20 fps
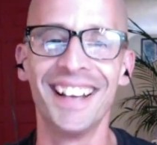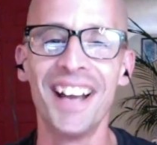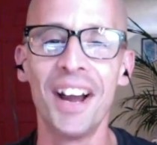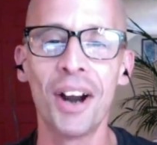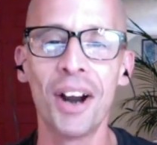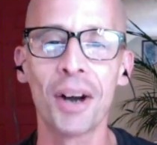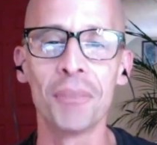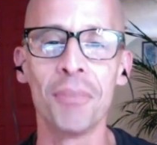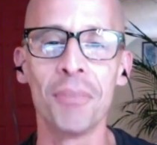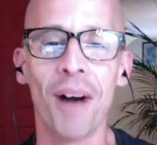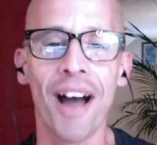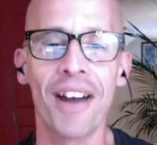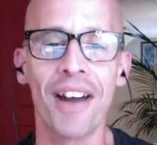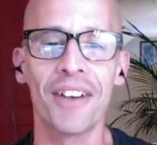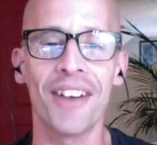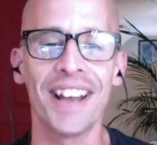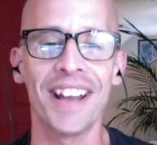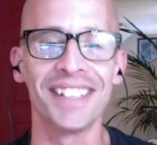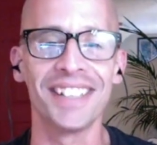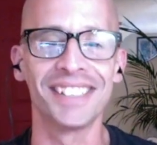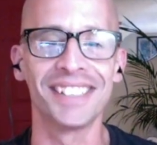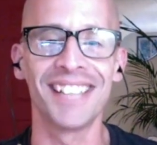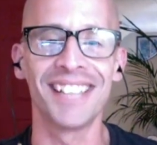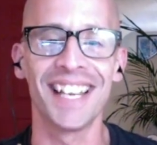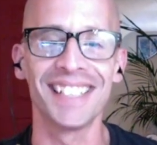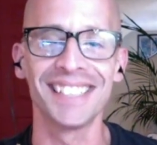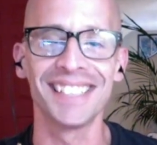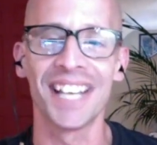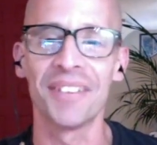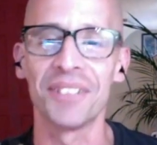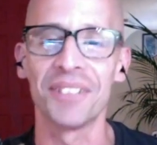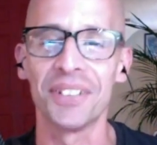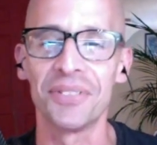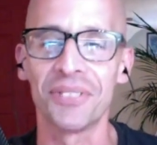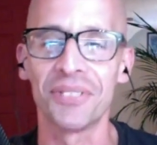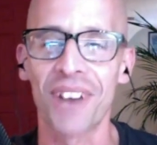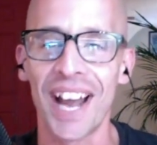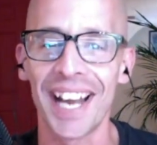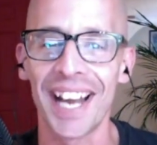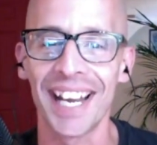Our moderator says every
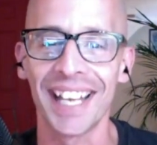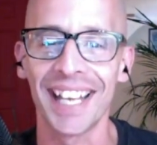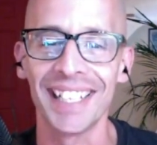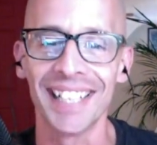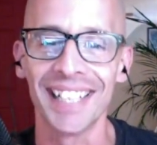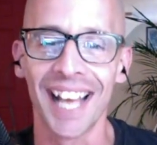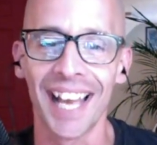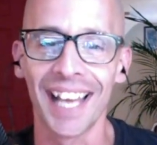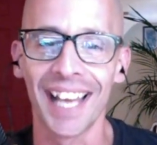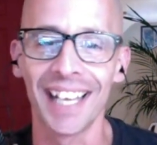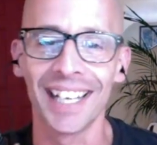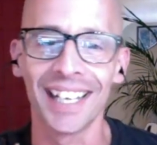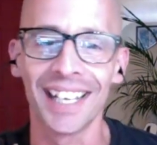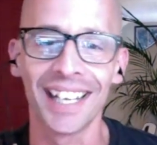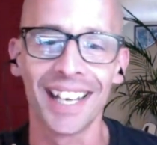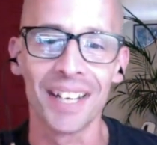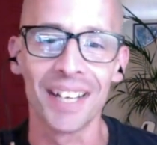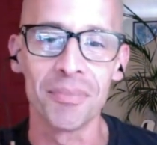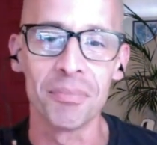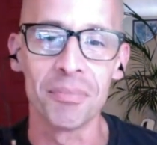Friday night at